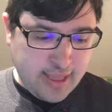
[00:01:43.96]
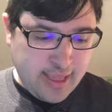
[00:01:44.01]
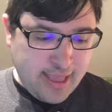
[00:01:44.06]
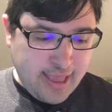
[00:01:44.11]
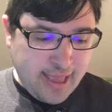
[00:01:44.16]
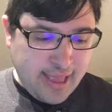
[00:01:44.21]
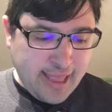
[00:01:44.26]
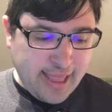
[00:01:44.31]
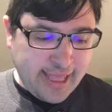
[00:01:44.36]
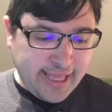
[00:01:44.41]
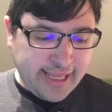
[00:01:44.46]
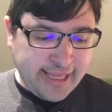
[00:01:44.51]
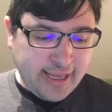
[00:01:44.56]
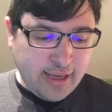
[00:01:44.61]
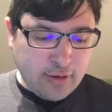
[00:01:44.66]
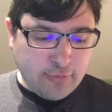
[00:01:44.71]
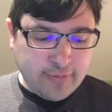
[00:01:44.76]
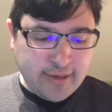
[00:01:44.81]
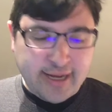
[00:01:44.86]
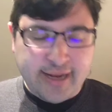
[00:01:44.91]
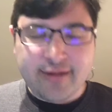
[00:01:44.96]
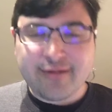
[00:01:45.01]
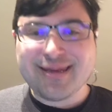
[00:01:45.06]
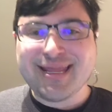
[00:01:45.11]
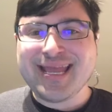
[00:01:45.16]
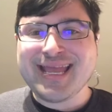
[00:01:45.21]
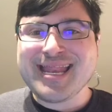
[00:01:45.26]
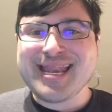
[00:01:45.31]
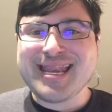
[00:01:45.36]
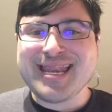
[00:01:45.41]
high around
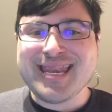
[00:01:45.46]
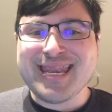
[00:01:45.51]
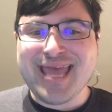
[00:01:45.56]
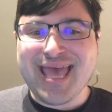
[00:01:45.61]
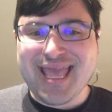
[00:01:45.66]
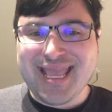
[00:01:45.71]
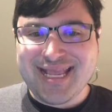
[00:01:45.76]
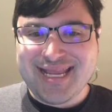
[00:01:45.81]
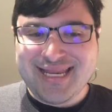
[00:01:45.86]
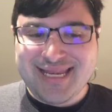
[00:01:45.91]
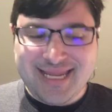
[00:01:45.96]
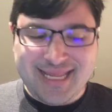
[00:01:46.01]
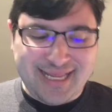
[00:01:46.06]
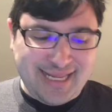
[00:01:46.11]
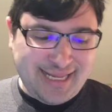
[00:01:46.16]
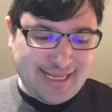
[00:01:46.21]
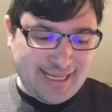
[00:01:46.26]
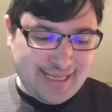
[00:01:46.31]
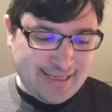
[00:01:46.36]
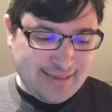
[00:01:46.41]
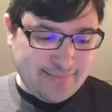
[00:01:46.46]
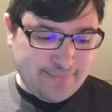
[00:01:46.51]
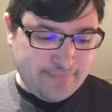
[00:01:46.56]
90,